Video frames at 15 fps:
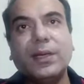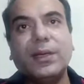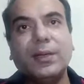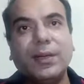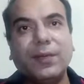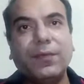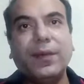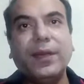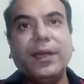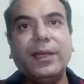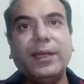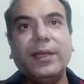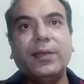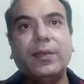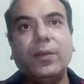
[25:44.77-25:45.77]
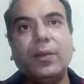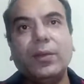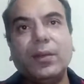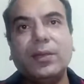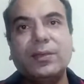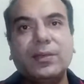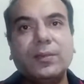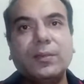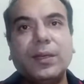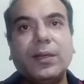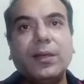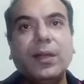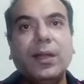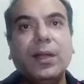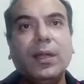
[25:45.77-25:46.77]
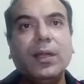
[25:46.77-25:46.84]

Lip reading: And definitely, your customer